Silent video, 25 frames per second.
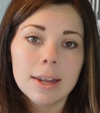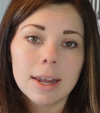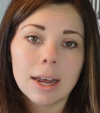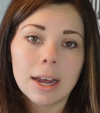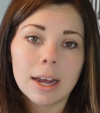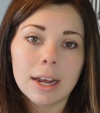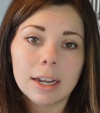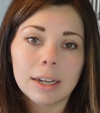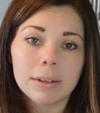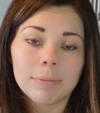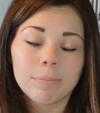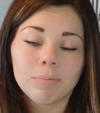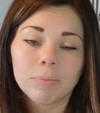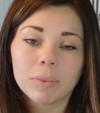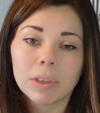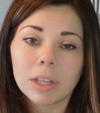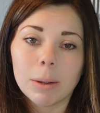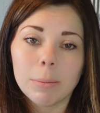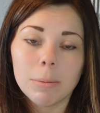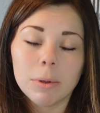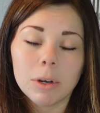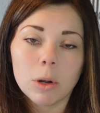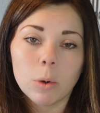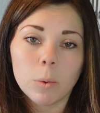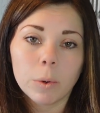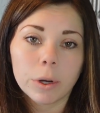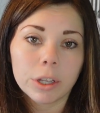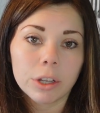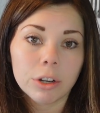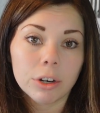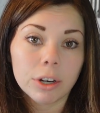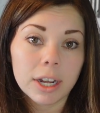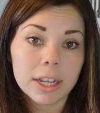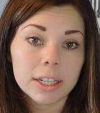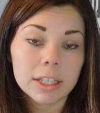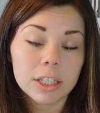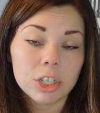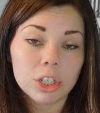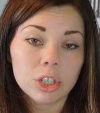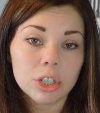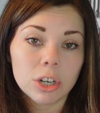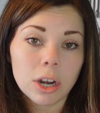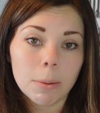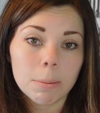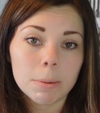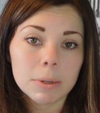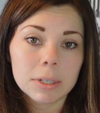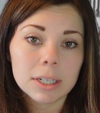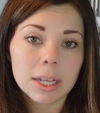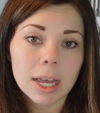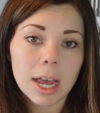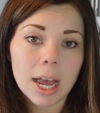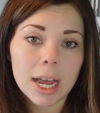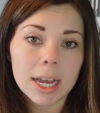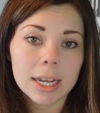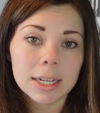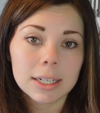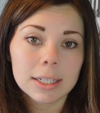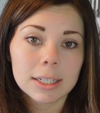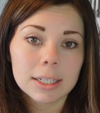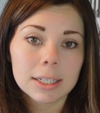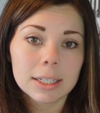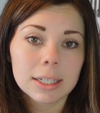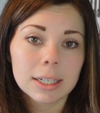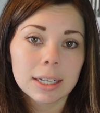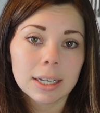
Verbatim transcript: Um, let me know where your Etsy shop is at.